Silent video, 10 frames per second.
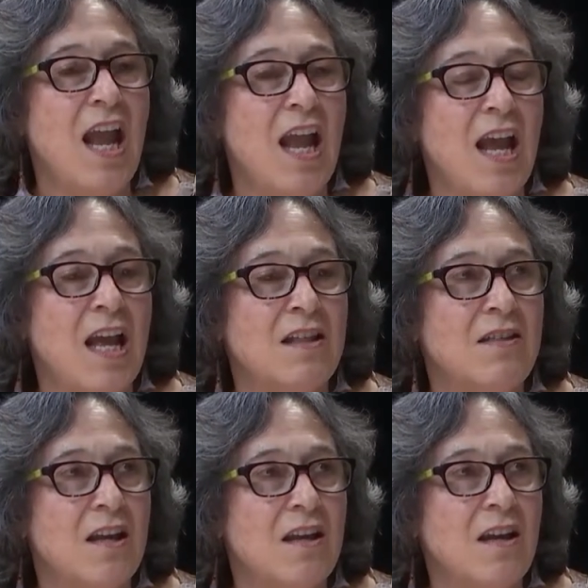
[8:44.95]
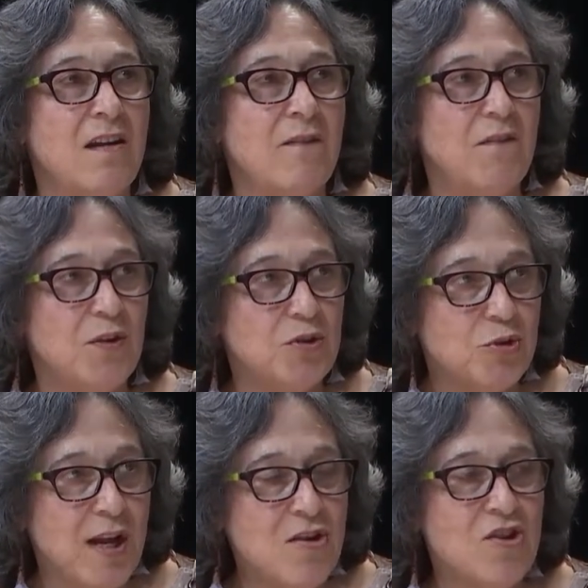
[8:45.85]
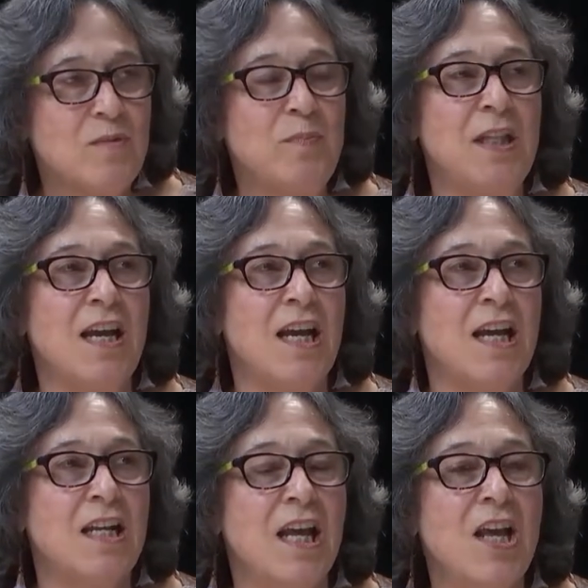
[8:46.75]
And the filtration plant